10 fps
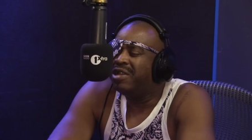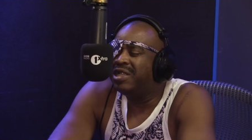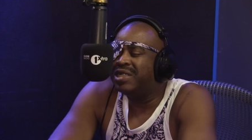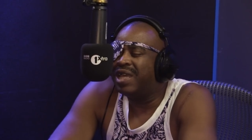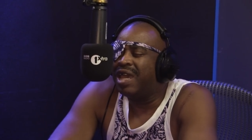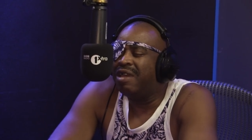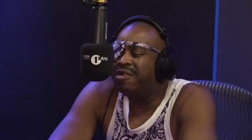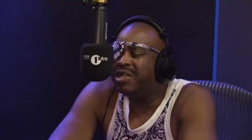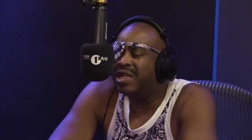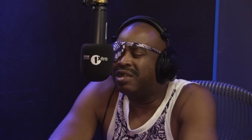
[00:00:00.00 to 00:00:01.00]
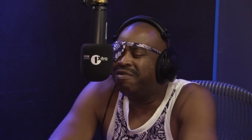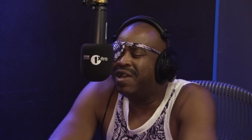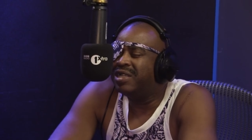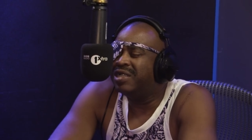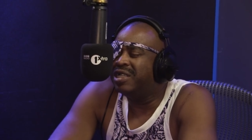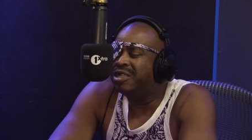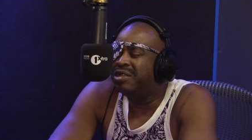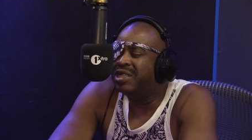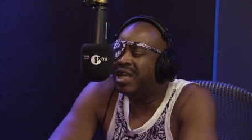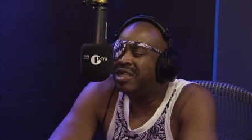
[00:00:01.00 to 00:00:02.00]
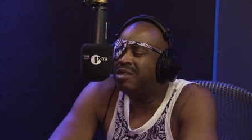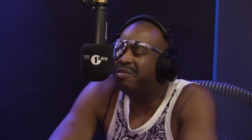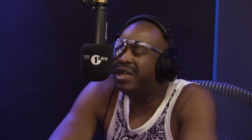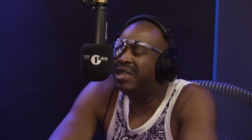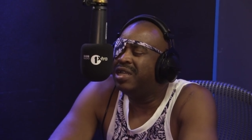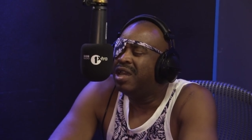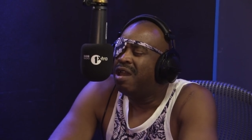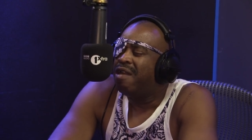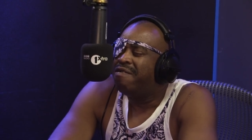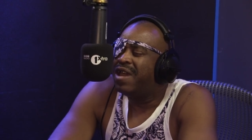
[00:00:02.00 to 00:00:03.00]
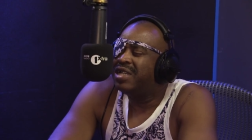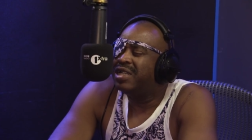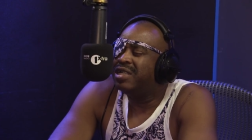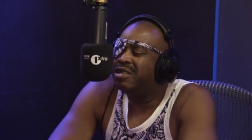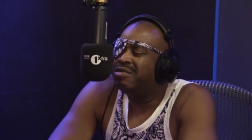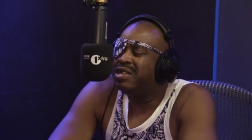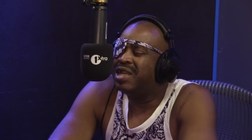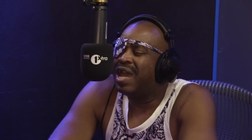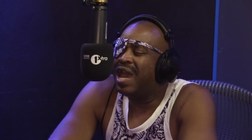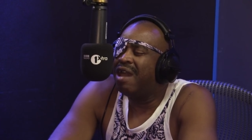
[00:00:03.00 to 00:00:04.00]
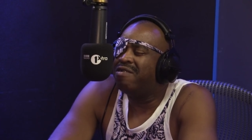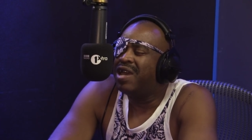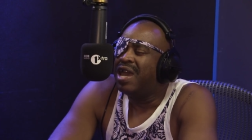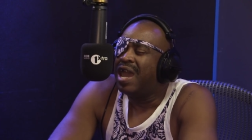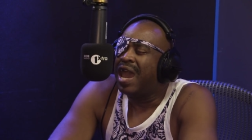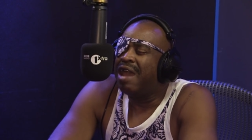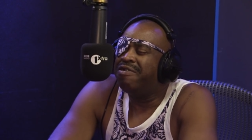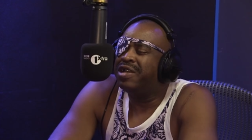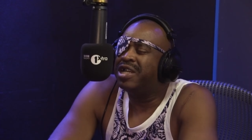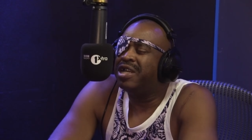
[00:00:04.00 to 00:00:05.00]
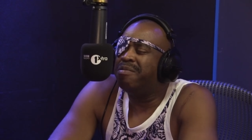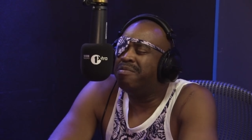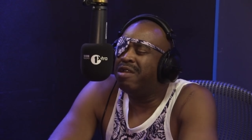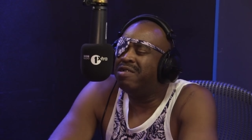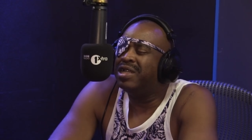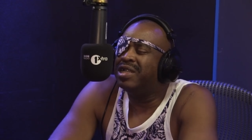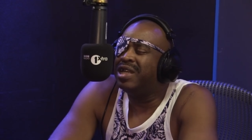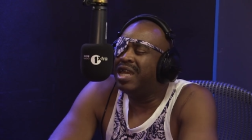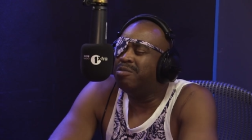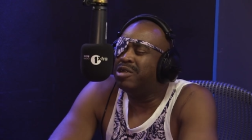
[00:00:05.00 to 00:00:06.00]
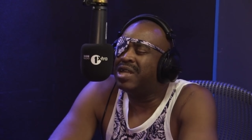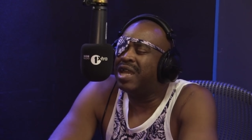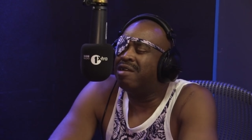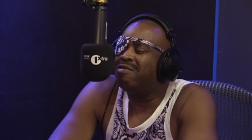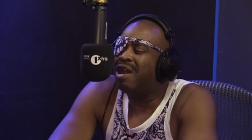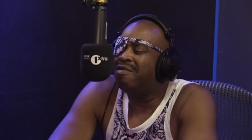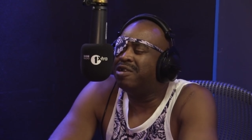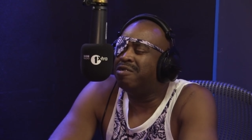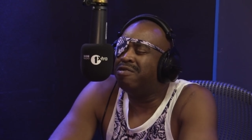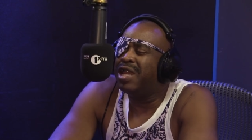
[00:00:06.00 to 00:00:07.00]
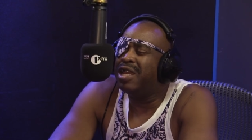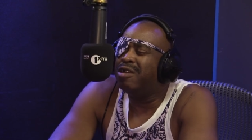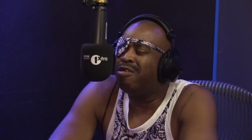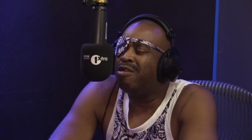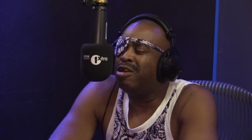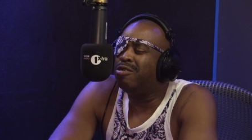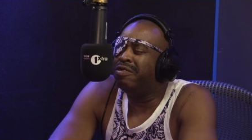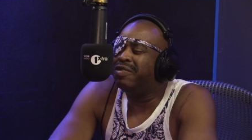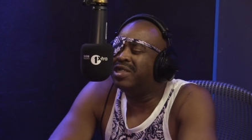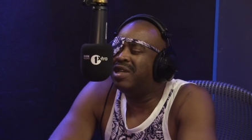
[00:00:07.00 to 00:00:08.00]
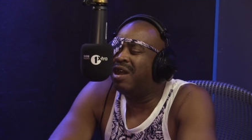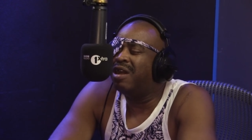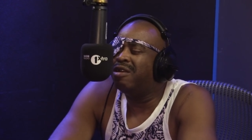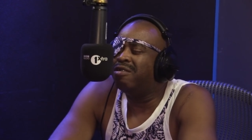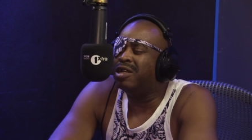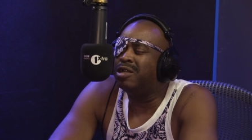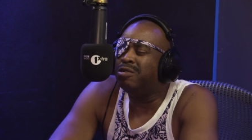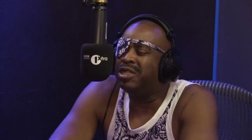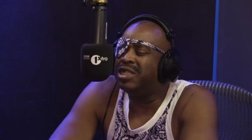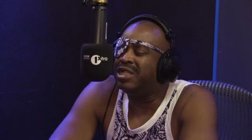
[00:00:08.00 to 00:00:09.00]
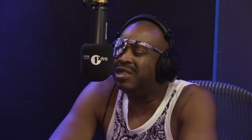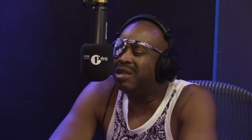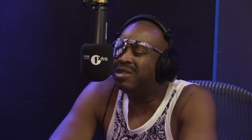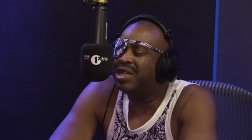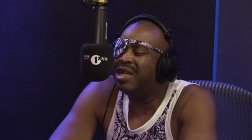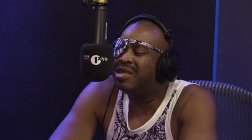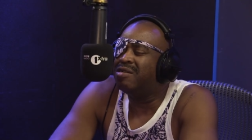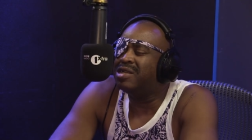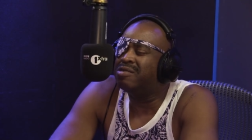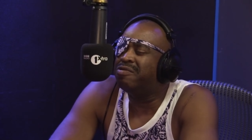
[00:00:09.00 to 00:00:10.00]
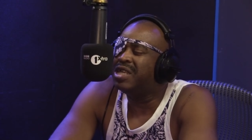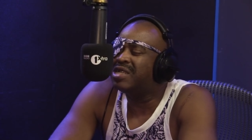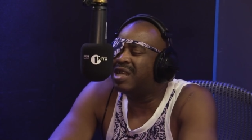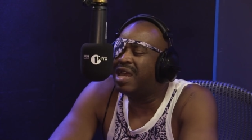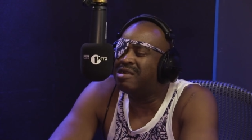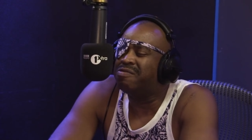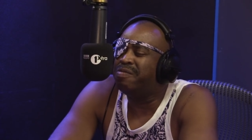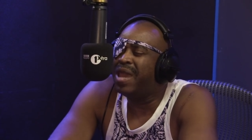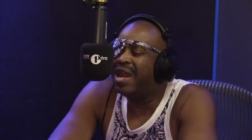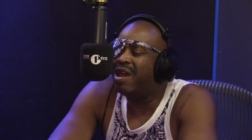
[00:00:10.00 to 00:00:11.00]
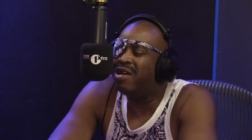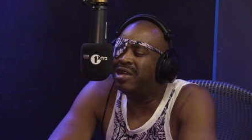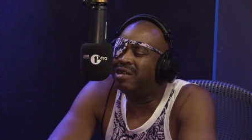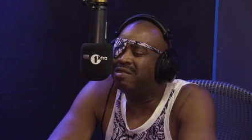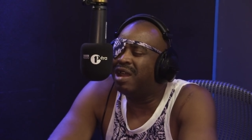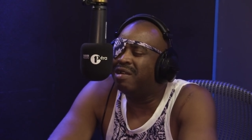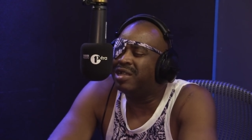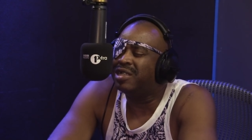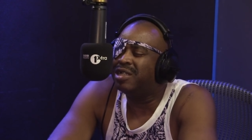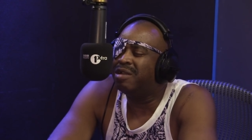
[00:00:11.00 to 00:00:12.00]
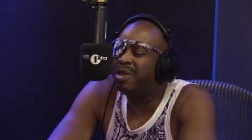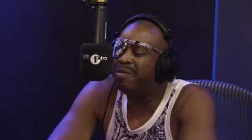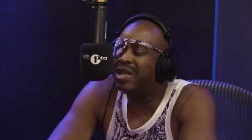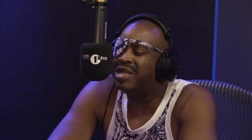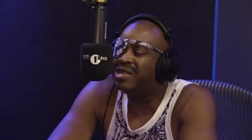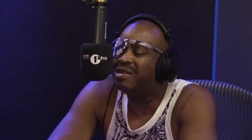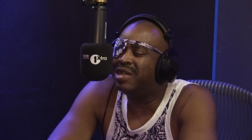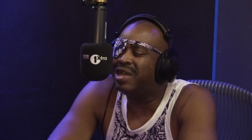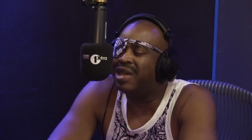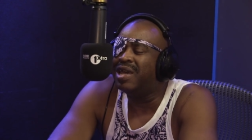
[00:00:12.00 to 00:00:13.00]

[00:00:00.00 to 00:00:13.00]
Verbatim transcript: you check that, if you check the fashion industry, it's not too many fashion industries that have African American labels like a Ralph Lauren or a Louis Vuitton or a Gucci. You see what I'm saying? So it's it's like it's mad undergroundish, you know what I mean? But it's still there.